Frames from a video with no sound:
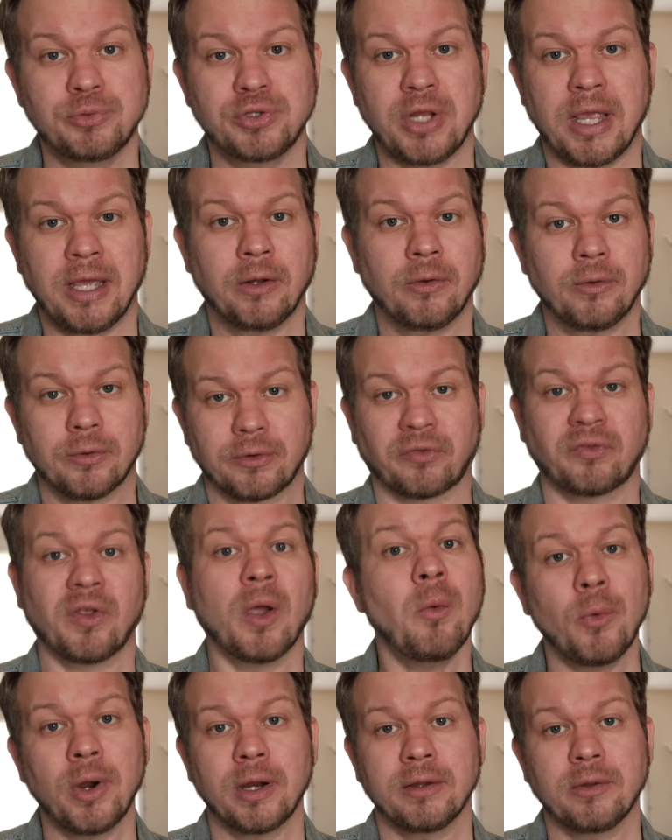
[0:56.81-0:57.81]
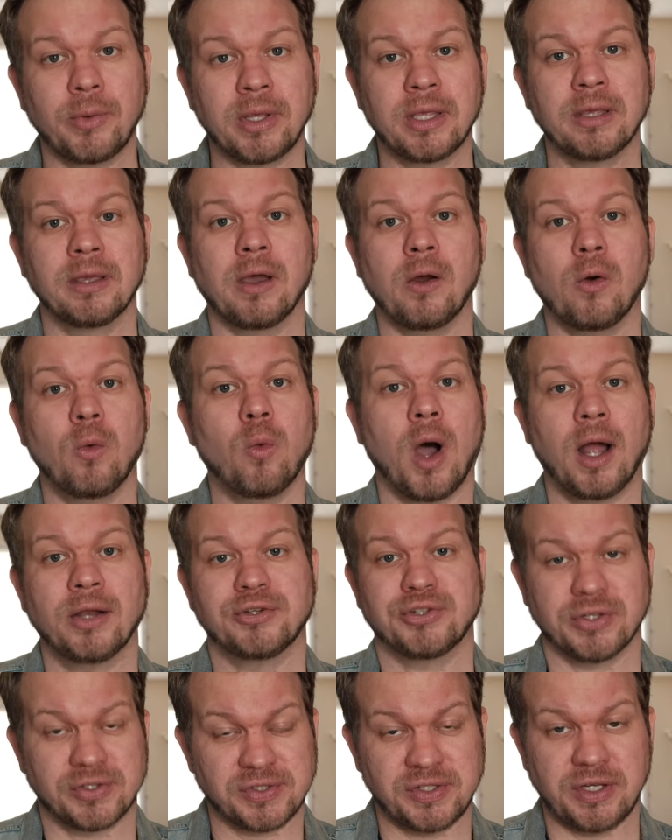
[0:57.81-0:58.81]
channel or somewhere that we can go
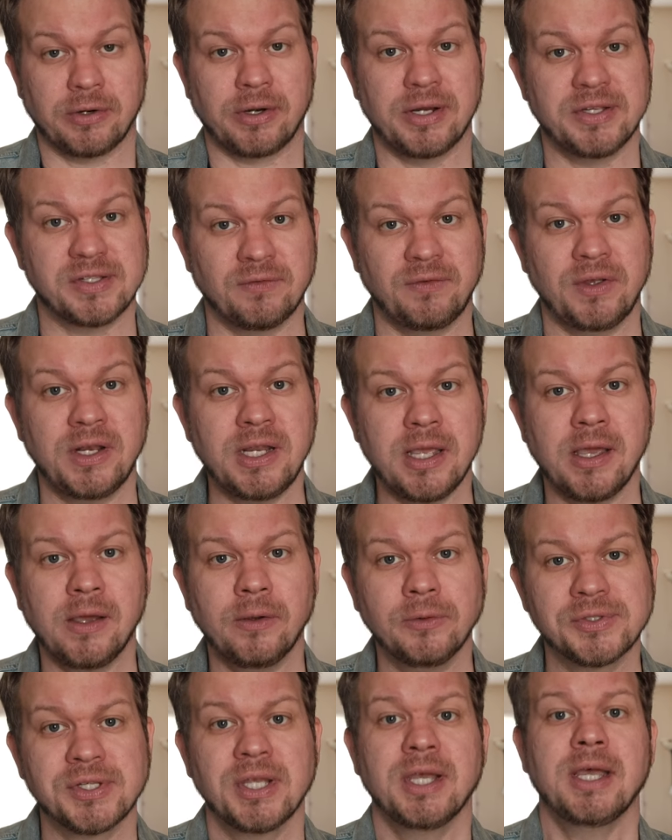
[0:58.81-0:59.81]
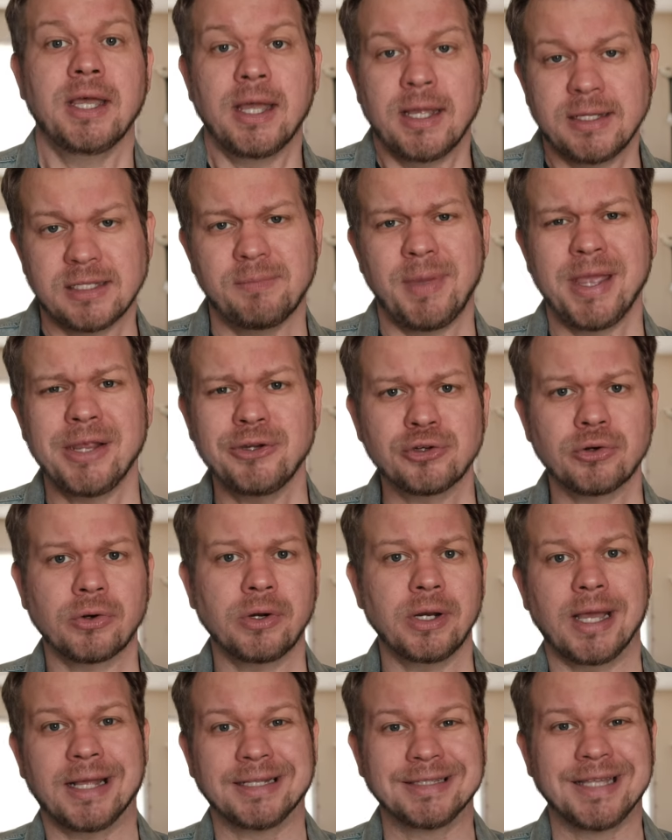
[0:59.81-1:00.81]
watch a series of videos to make
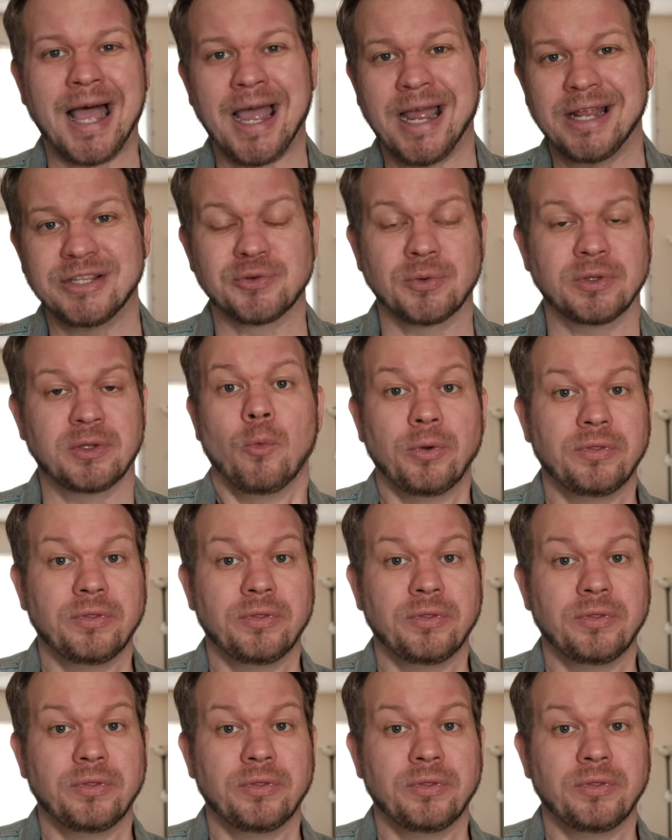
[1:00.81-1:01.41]
sure it aligns with,